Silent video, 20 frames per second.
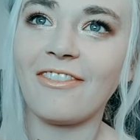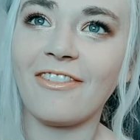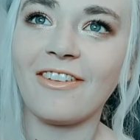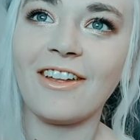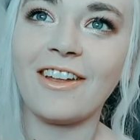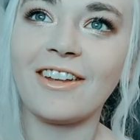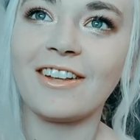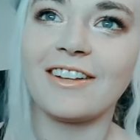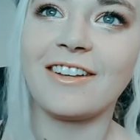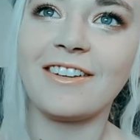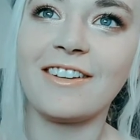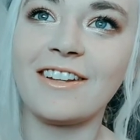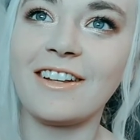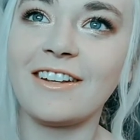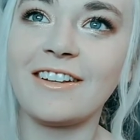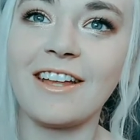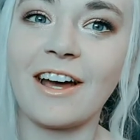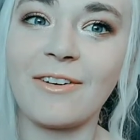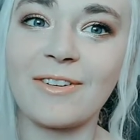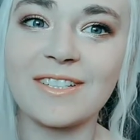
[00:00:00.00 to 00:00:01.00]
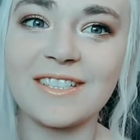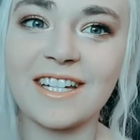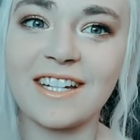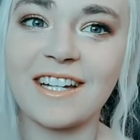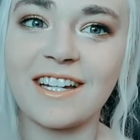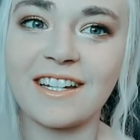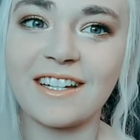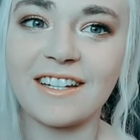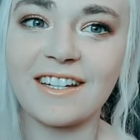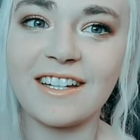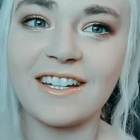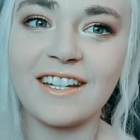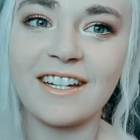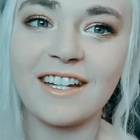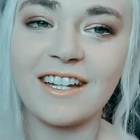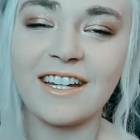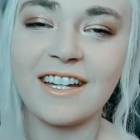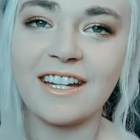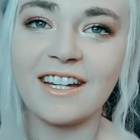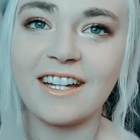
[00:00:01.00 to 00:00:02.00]
And that was it.
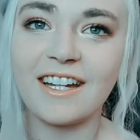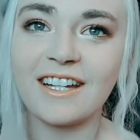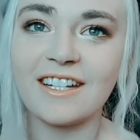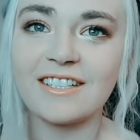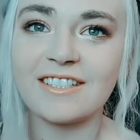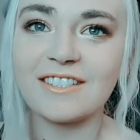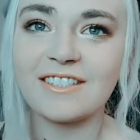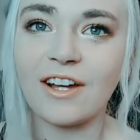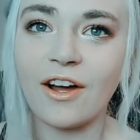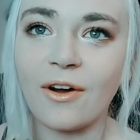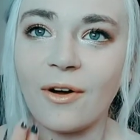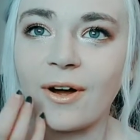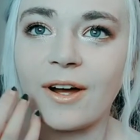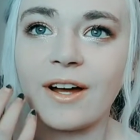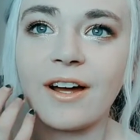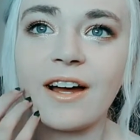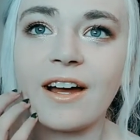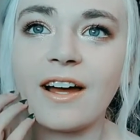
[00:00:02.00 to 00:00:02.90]
So